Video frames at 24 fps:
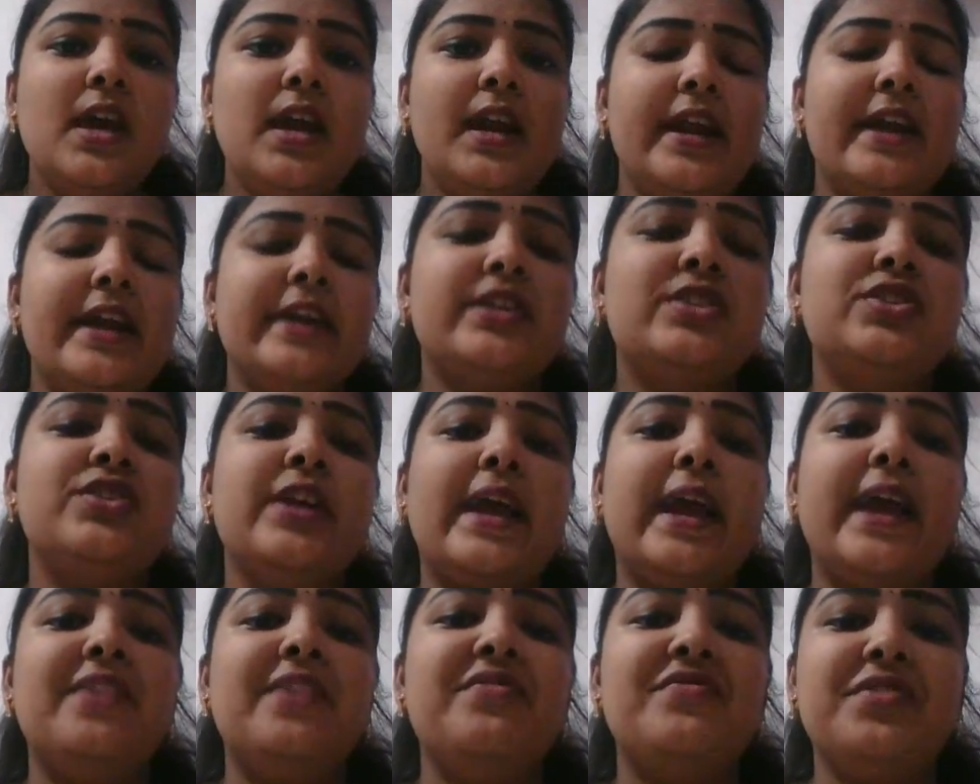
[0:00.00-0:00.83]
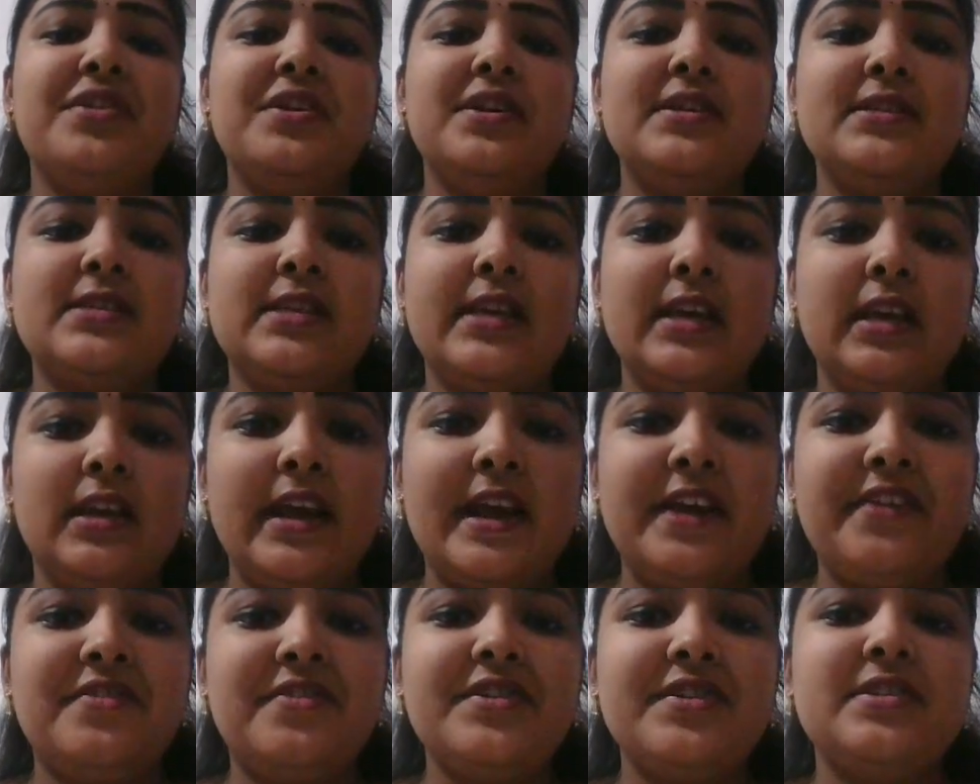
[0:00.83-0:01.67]
Next, entry skill.
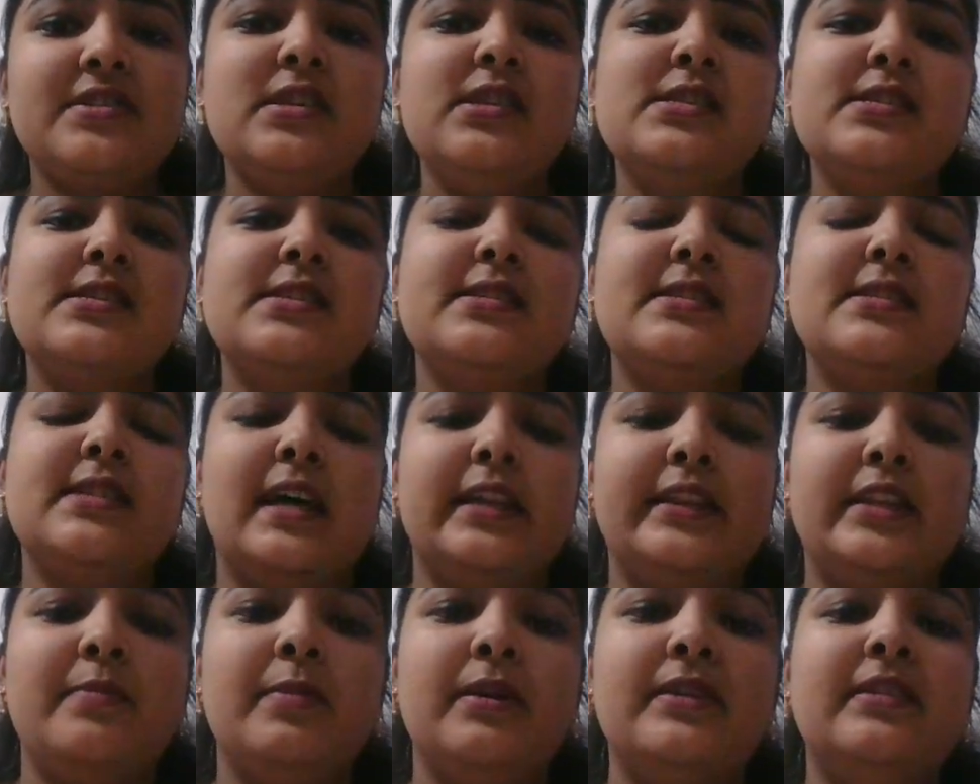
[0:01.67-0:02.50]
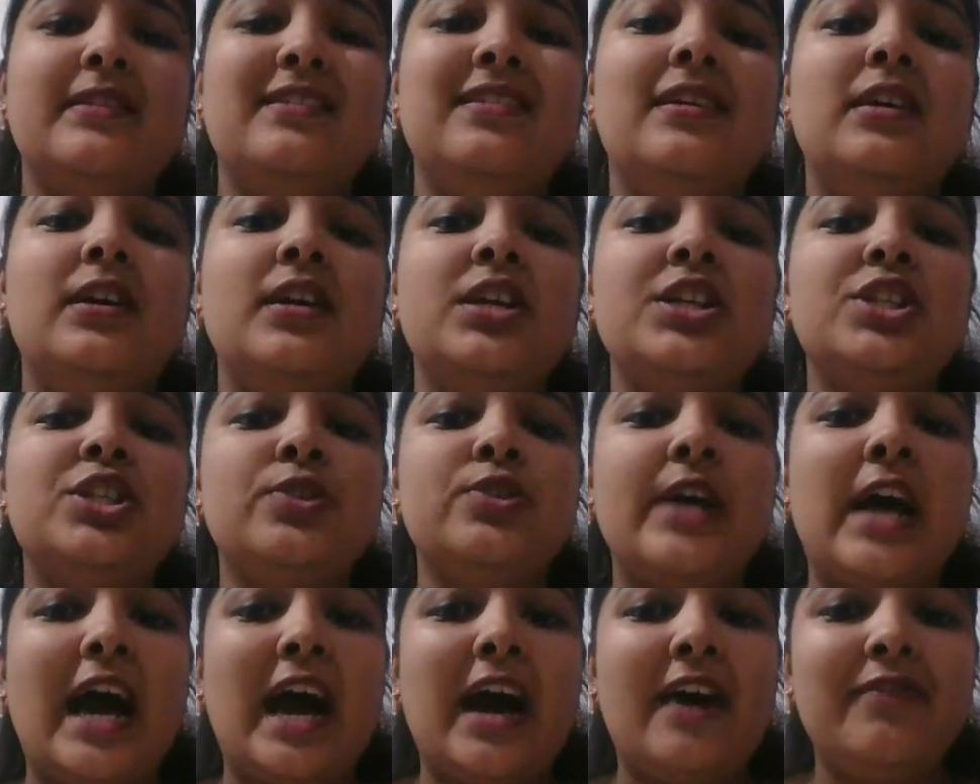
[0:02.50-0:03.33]
Entry skills is nothing but the learner
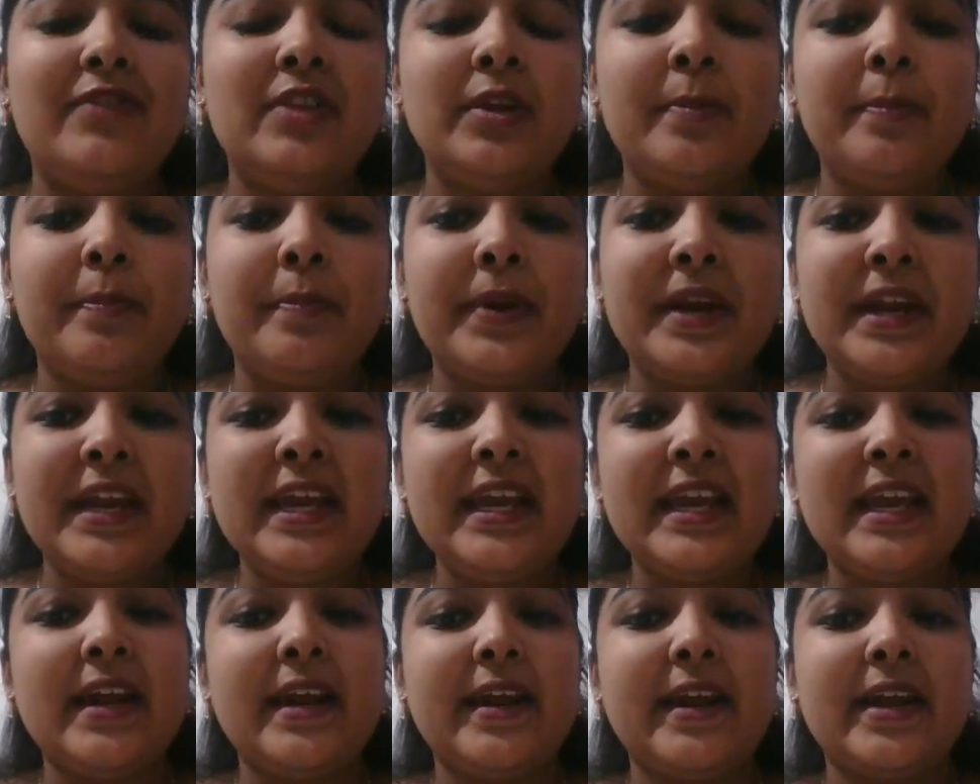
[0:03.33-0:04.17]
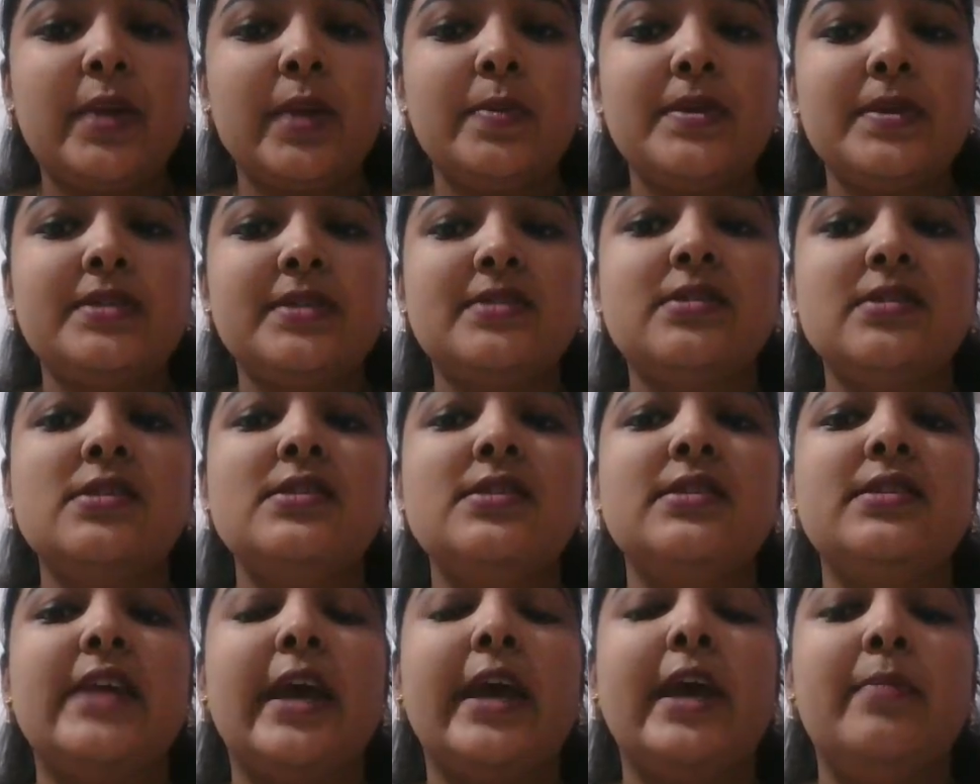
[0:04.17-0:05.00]
should have the
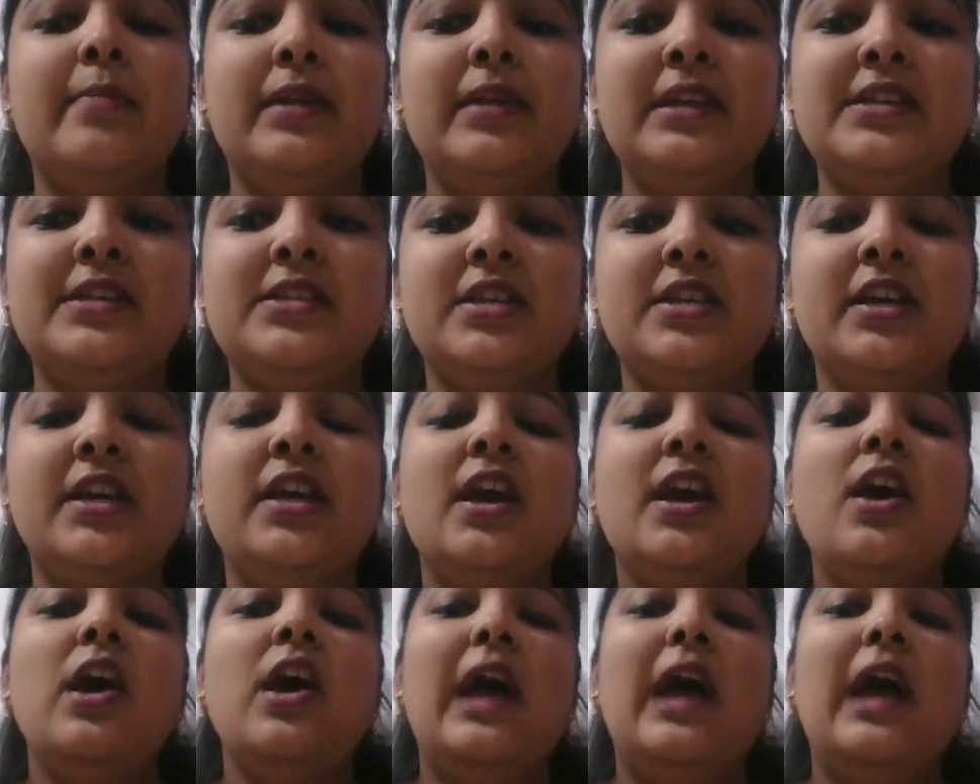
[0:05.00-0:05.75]
prerequisites ability,